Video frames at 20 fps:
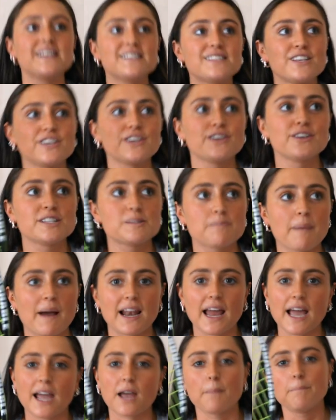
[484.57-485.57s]
these are used
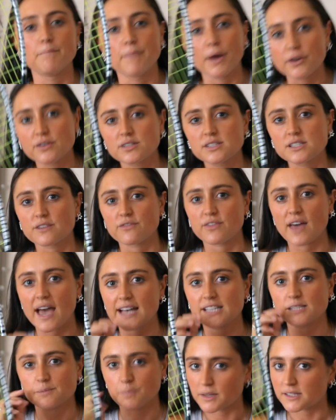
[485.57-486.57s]
by like most of
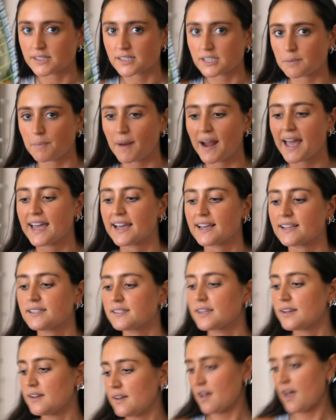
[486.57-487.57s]
their sponsored
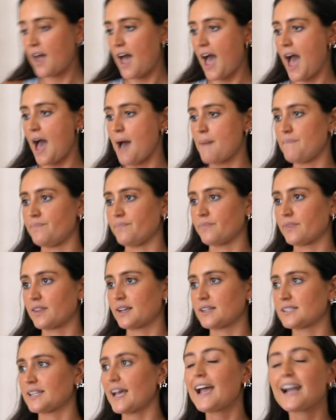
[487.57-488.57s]
players.
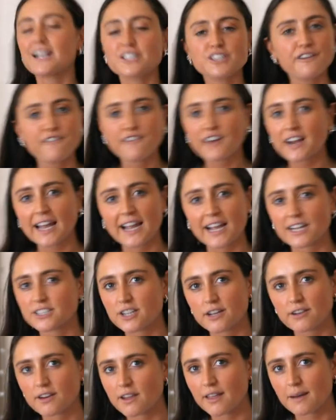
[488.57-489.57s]
Because I actually feel like I
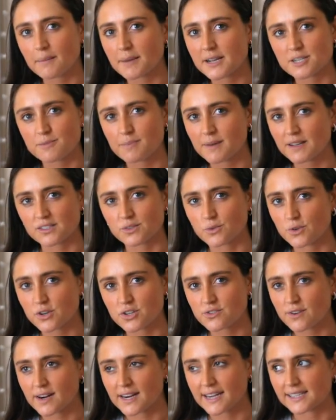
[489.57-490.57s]
don't know that much about
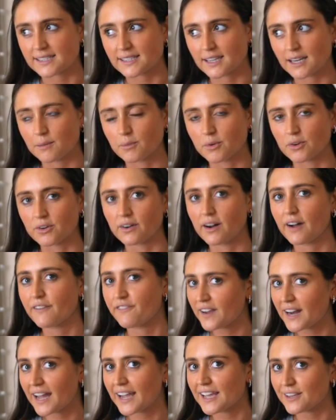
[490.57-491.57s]
squash rackets anymore. I
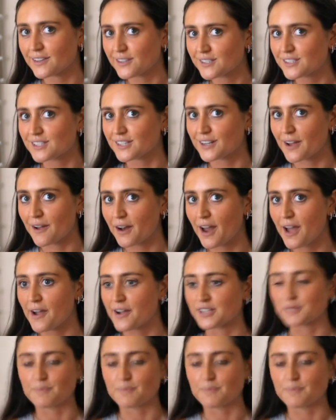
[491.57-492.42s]
feel like I used to know loads,